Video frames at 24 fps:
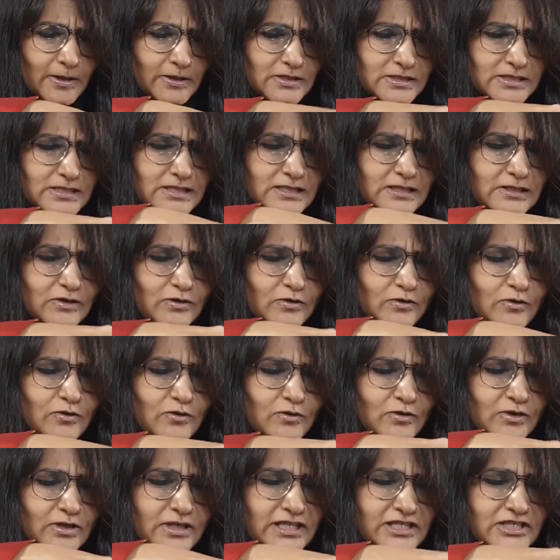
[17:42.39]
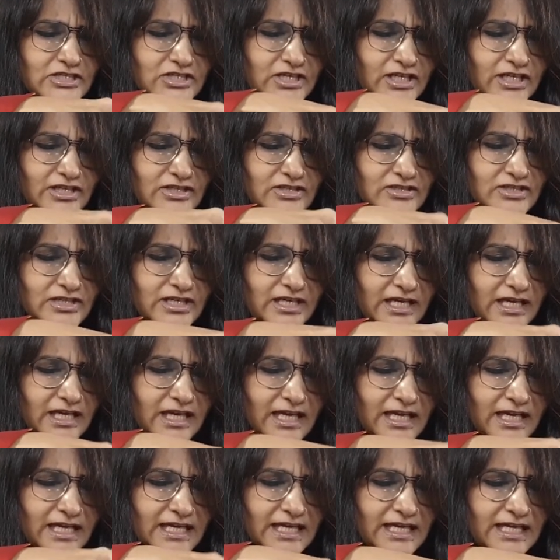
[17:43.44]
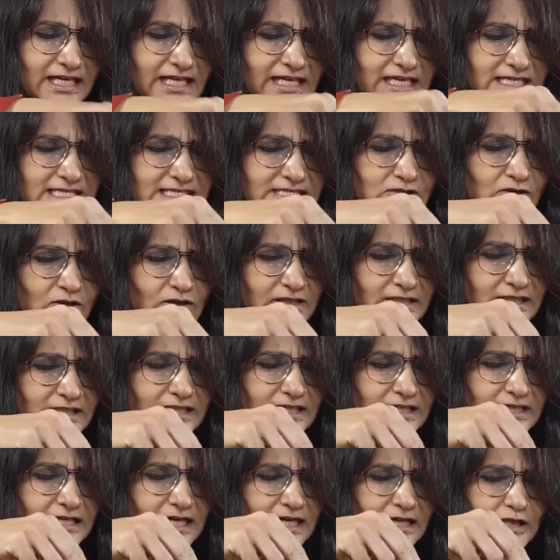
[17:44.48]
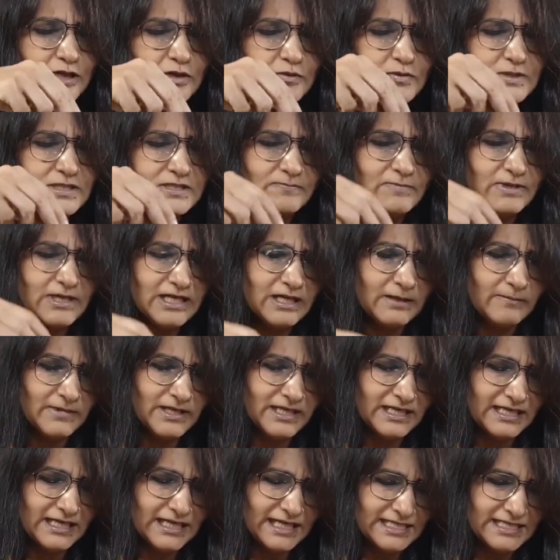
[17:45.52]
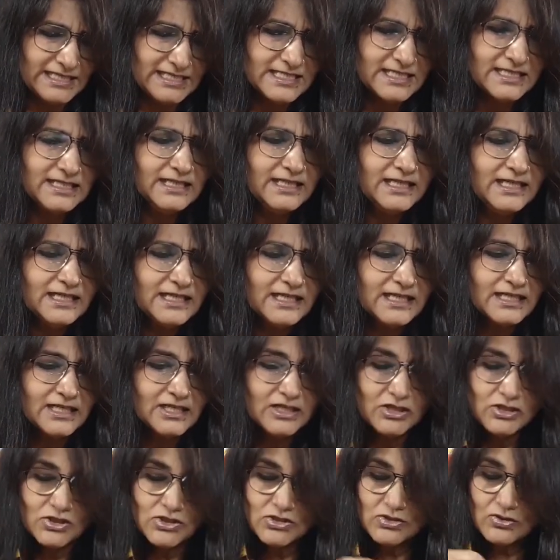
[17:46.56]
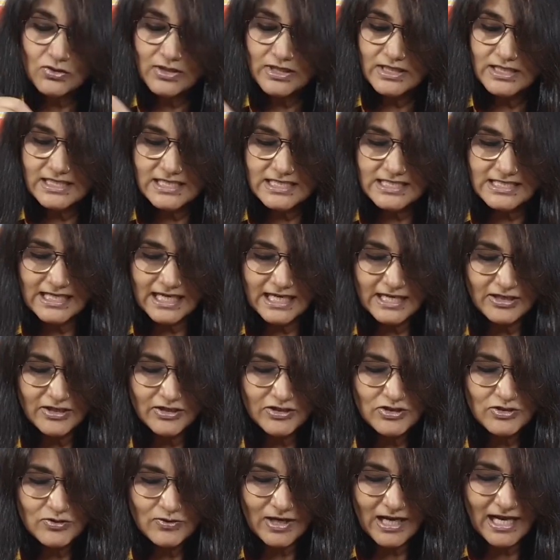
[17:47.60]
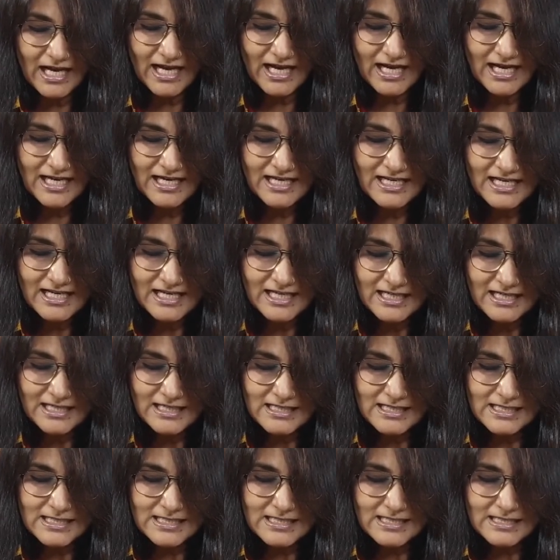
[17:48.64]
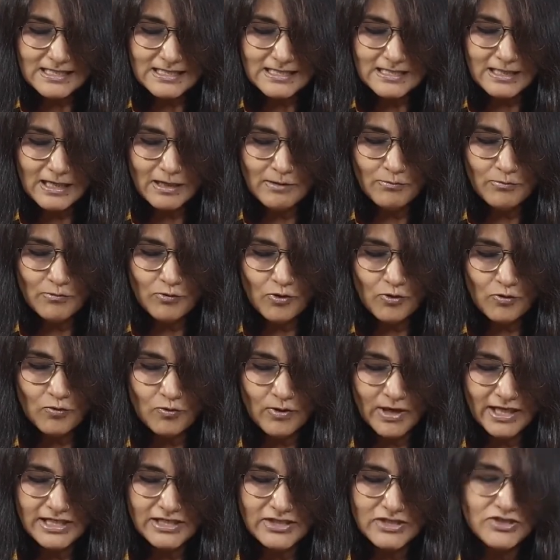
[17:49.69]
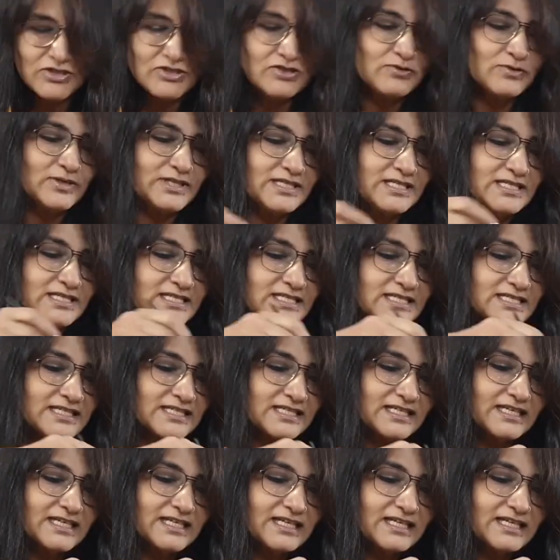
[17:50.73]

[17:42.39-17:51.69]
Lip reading: He saw that the color was becoming lighter. So he decided to add some more white to it.